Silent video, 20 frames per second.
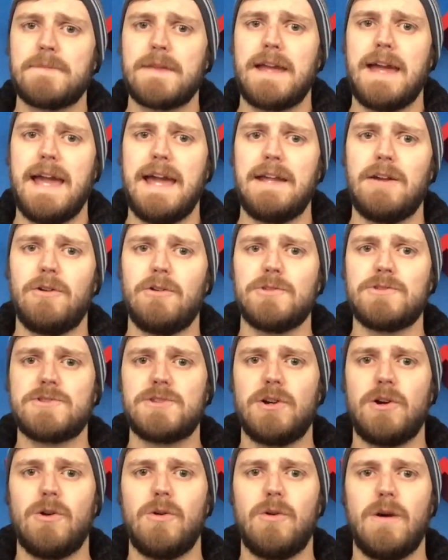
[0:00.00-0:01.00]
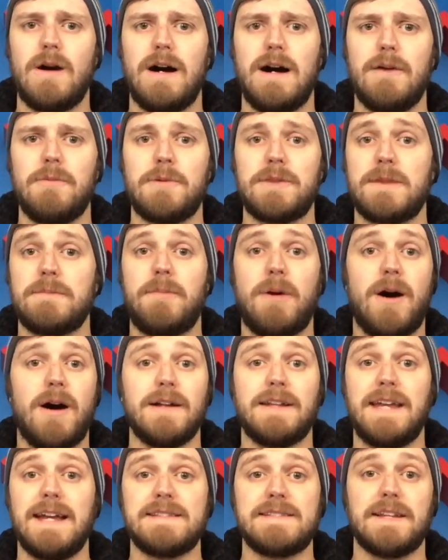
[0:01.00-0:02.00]
and also with the
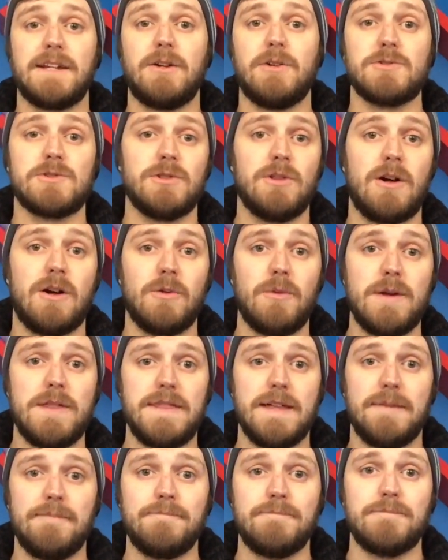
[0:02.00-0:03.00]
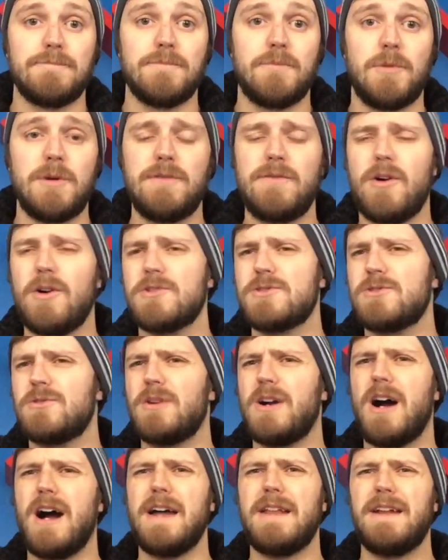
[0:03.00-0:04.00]
podcast that goes along with it. We've also
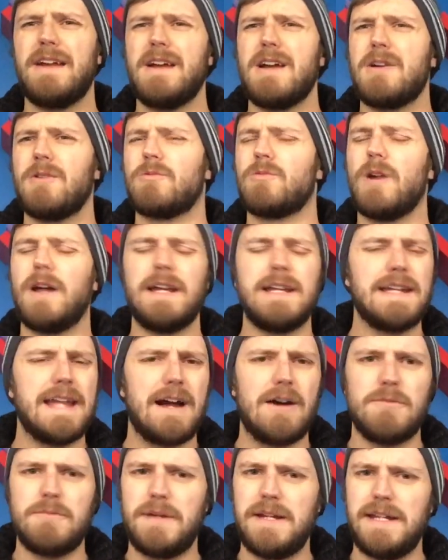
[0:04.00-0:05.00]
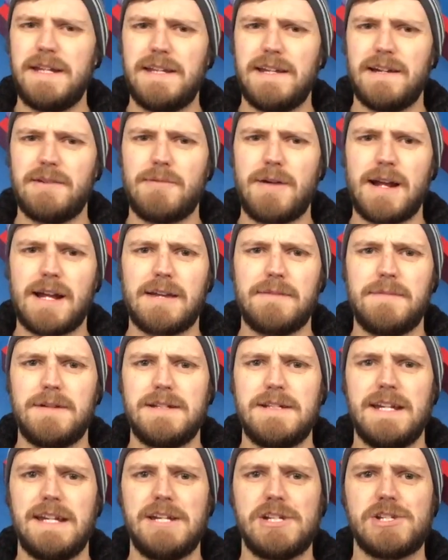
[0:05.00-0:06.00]
got Right Now Media
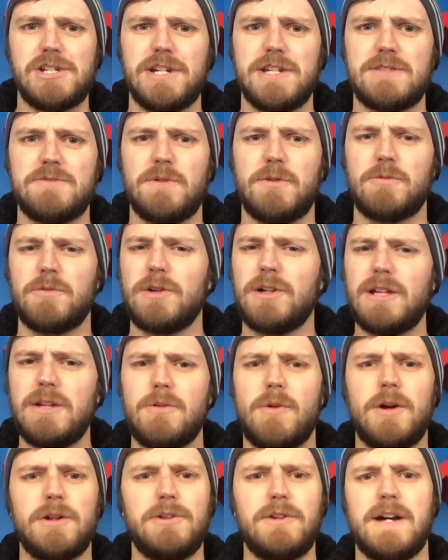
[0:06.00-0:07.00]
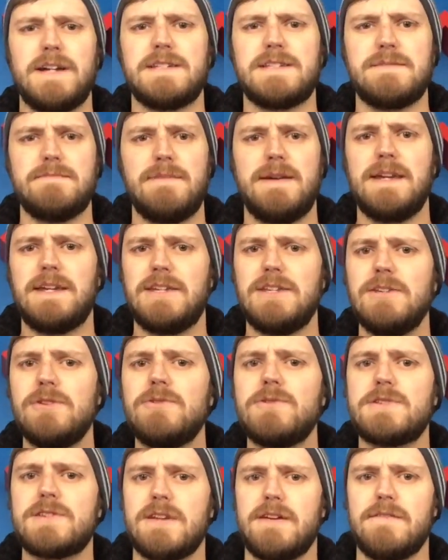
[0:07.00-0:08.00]
recommendations. We really want you guys to make
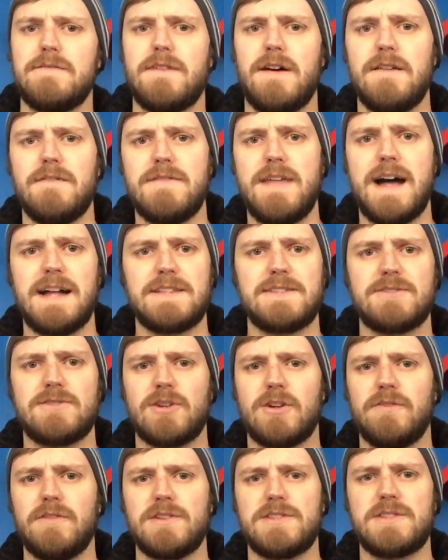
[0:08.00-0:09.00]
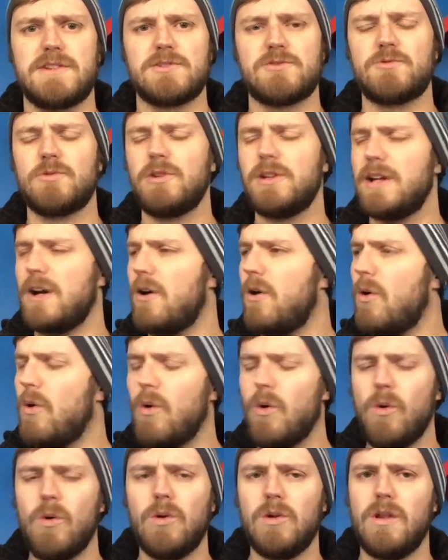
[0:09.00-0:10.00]
use of that service. There's really a
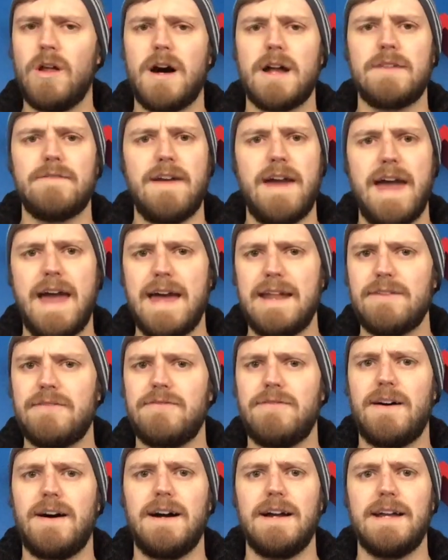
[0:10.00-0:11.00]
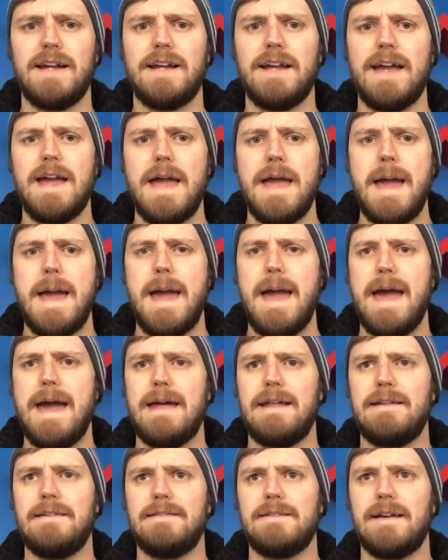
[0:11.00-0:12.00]
whole lot of edifying
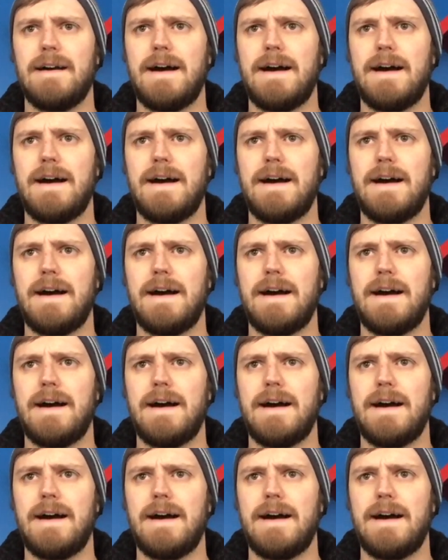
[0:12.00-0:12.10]
and